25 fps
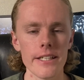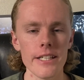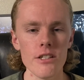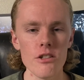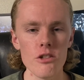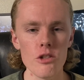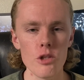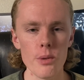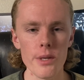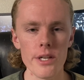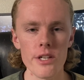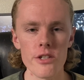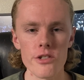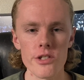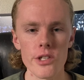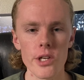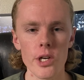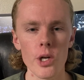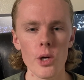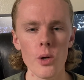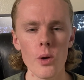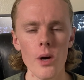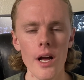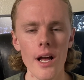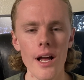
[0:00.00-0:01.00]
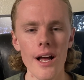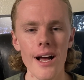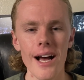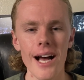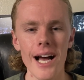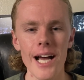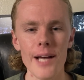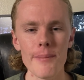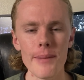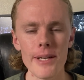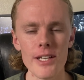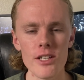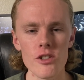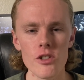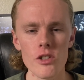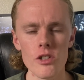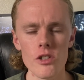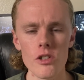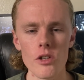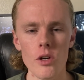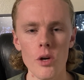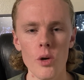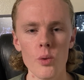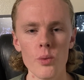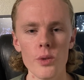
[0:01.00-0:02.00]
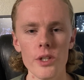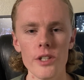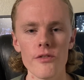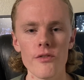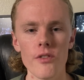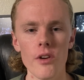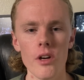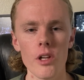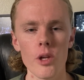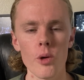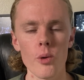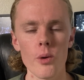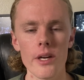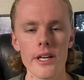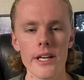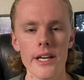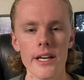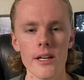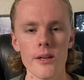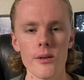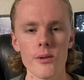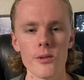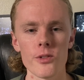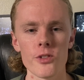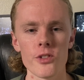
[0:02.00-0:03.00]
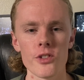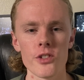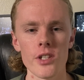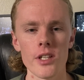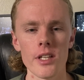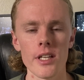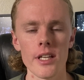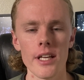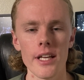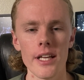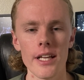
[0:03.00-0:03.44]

in doing so, I made sure to only follow accounts